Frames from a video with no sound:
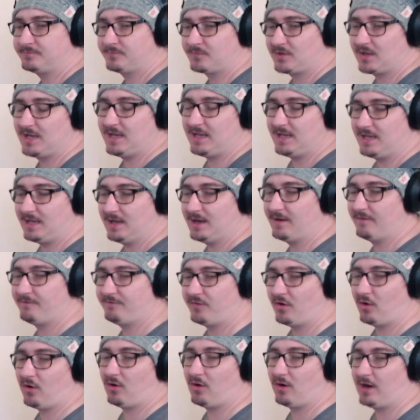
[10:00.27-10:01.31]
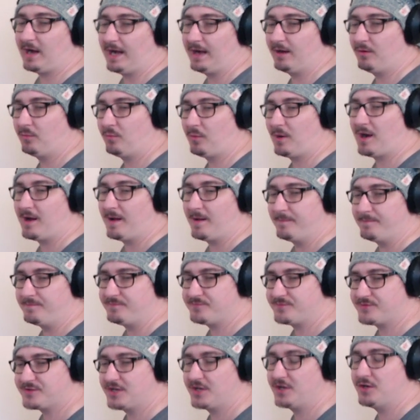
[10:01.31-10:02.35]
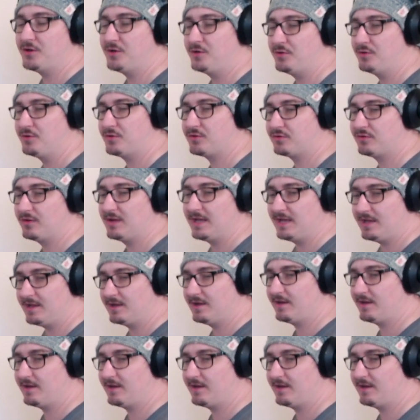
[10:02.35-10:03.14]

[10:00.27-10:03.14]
3 4 and 1 2 3